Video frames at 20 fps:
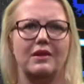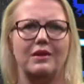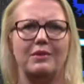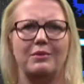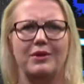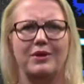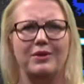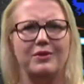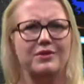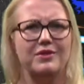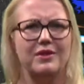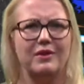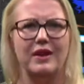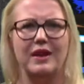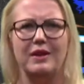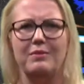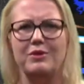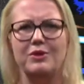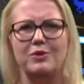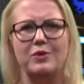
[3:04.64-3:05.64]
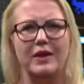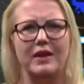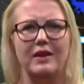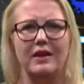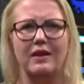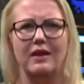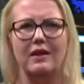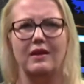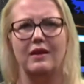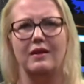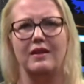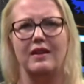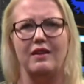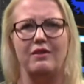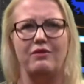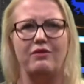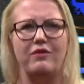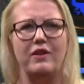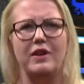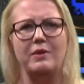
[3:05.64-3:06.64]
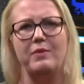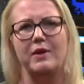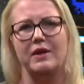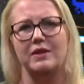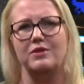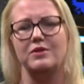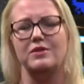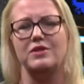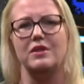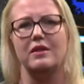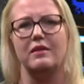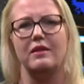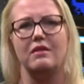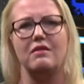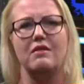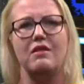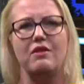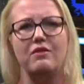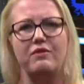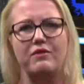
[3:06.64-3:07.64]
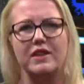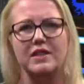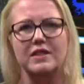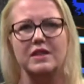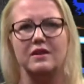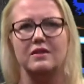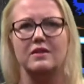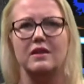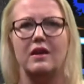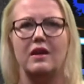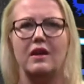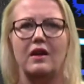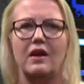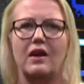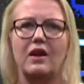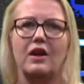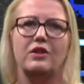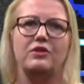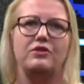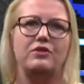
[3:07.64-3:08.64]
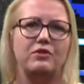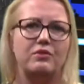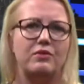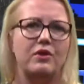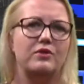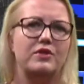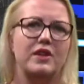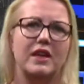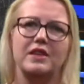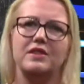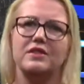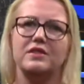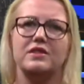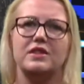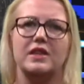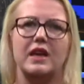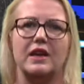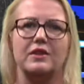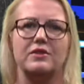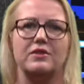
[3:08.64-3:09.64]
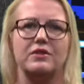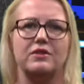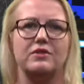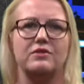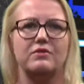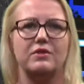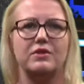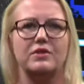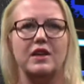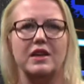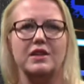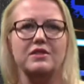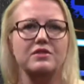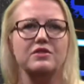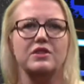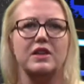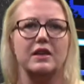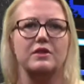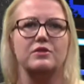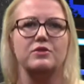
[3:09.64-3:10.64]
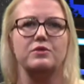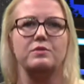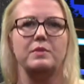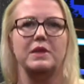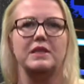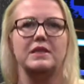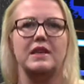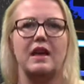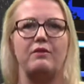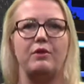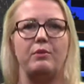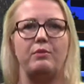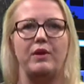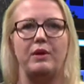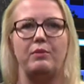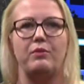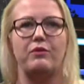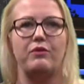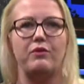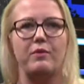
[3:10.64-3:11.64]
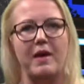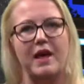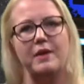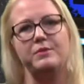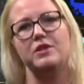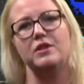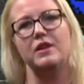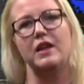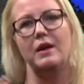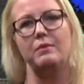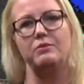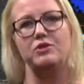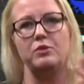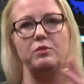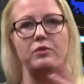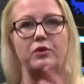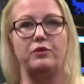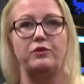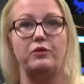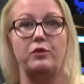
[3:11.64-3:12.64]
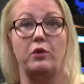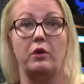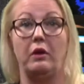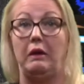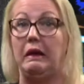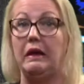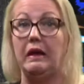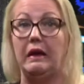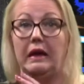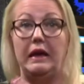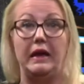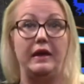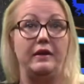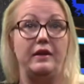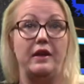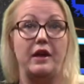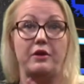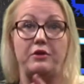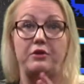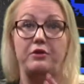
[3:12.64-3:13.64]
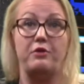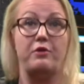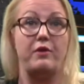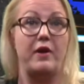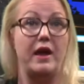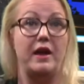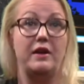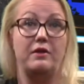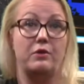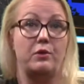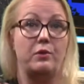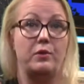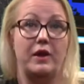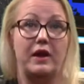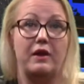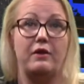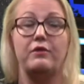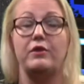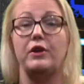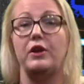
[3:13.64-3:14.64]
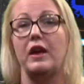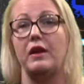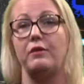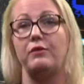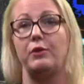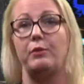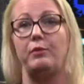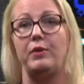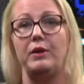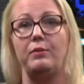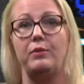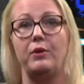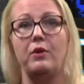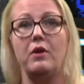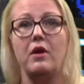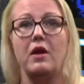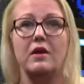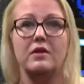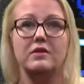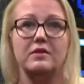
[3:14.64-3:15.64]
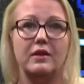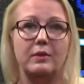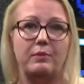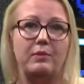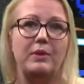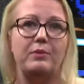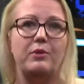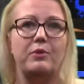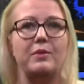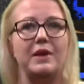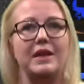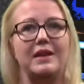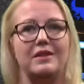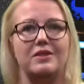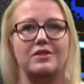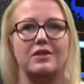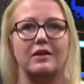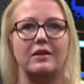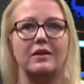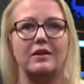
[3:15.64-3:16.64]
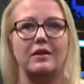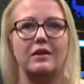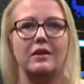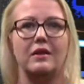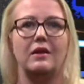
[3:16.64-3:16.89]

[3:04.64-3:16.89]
But also in between give feedback to each other, go visit. Do rotation schedules. Rotation schedules means having people from Amsterdam to move for India, Ukraine, or wherever you have your people, so that people meet each other.